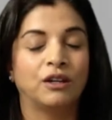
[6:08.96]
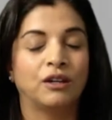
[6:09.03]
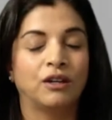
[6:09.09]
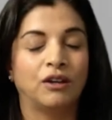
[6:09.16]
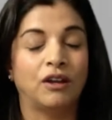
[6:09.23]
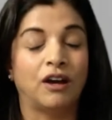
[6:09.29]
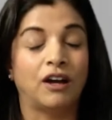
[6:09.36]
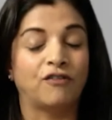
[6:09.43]

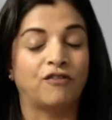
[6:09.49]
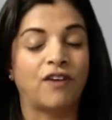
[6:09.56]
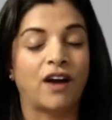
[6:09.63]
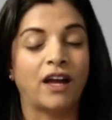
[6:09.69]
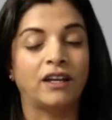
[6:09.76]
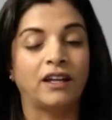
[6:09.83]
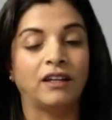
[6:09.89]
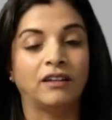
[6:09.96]
not
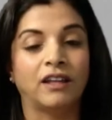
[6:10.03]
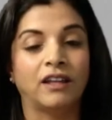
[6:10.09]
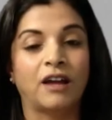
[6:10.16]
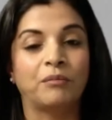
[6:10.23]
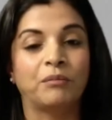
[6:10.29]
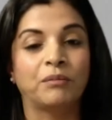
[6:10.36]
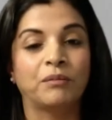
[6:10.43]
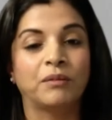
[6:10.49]
fighting
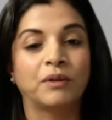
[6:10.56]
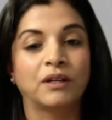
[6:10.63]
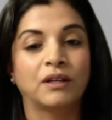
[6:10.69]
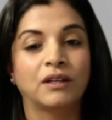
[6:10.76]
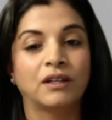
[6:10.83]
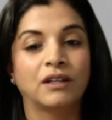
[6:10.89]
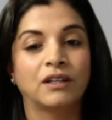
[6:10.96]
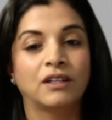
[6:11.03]
them,
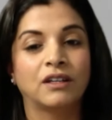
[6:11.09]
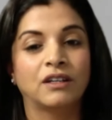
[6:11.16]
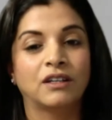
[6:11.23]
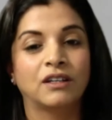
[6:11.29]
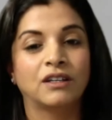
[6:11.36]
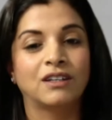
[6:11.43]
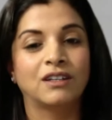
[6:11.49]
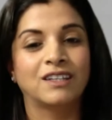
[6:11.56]

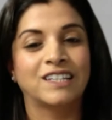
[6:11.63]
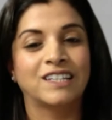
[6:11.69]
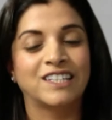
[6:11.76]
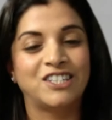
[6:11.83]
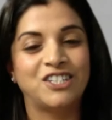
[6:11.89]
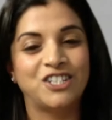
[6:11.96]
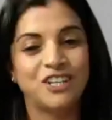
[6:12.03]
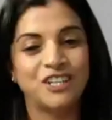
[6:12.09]

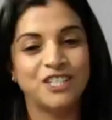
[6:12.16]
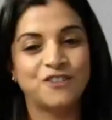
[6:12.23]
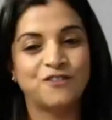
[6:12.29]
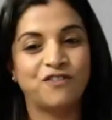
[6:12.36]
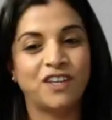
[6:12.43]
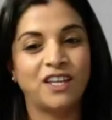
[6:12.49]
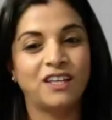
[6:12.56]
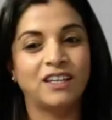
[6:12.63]
just
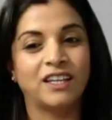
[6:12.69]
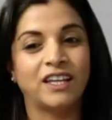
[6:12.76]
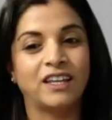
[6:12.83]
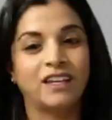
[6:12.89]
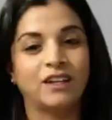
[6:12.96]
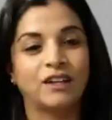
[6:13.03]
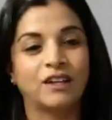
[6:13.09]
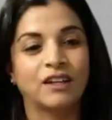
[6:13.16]

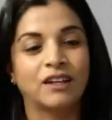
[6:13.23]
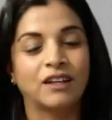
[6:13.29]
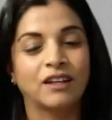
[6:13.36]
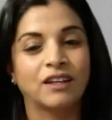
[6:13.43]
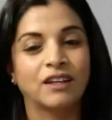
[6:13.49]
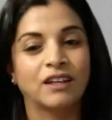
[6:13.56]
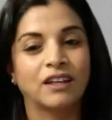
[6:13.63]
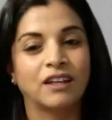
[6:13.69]
feeling
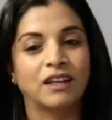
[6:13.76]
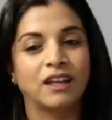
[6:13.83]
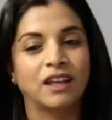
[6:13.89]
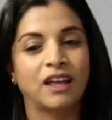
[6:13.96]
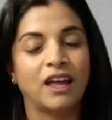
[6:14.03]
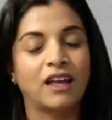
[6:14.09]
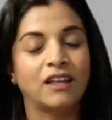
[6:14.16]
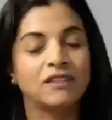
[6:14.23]

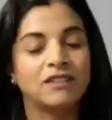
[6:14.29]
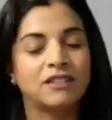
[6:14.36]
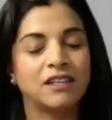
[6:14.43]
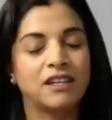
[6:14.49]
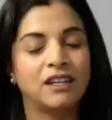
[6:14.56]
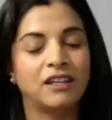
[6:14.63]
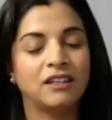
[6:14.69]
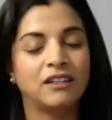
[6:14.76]
and
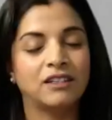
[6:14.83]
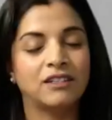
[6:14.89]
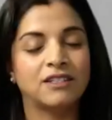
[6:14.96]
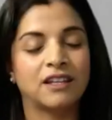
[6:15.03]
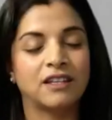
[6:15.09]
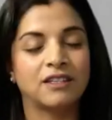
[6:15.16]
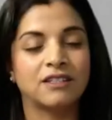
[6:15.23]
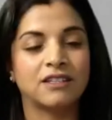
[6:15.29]
seeing the
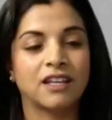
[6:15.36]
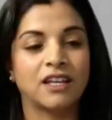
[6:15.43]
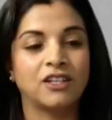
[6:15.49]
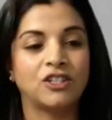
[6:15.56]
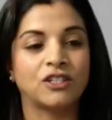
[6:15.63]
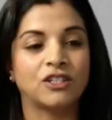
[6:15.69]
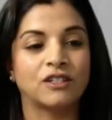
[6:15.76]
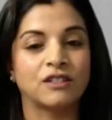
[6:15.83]

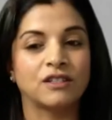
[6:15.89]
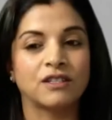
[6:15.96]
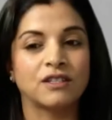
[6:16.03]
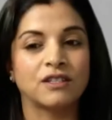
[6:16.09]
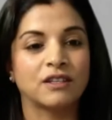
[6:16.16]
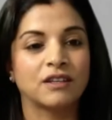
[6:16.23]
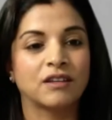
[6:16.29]
sensations,